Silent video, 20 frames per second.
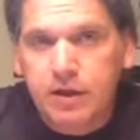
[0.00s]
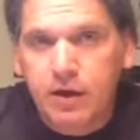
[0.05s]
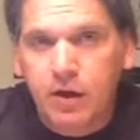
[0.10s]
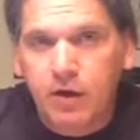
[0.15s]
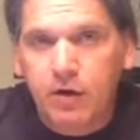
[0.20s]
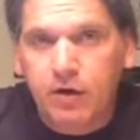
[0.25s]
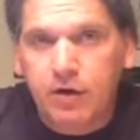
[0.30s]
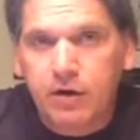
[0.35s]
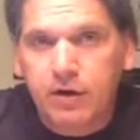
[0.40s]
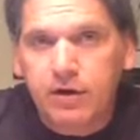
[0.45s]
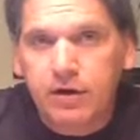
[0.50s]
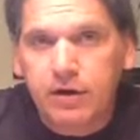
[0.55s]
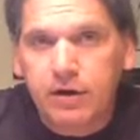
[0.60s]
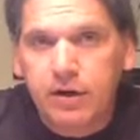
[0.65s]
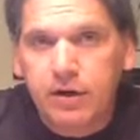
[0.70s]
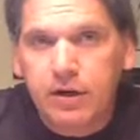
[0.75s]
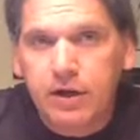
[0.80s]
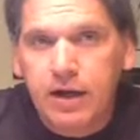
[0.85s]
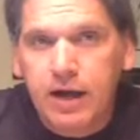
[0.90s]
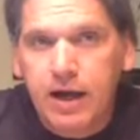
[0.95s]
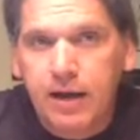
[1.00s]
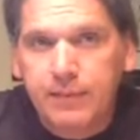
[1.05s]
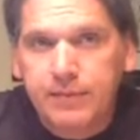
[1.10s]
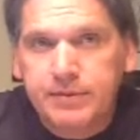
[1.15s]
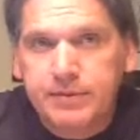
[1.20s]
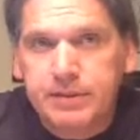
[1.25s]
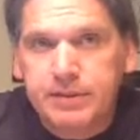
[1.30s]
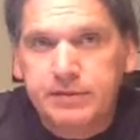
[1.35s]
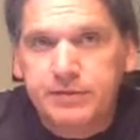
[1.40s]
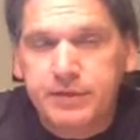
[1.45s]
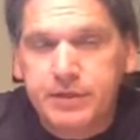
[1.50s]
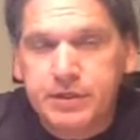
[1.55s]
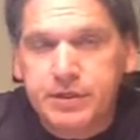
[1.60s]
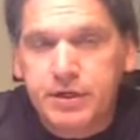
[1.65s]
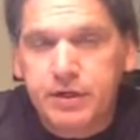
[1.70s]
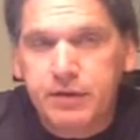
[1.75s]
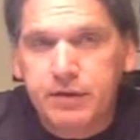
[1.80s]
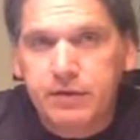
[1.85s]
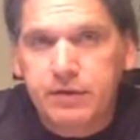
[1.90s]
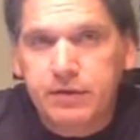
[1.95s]
are opposites of each
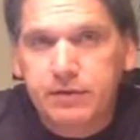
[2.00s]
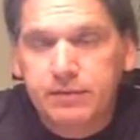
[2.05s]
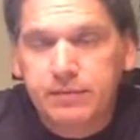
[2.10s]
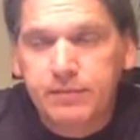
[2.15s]
other.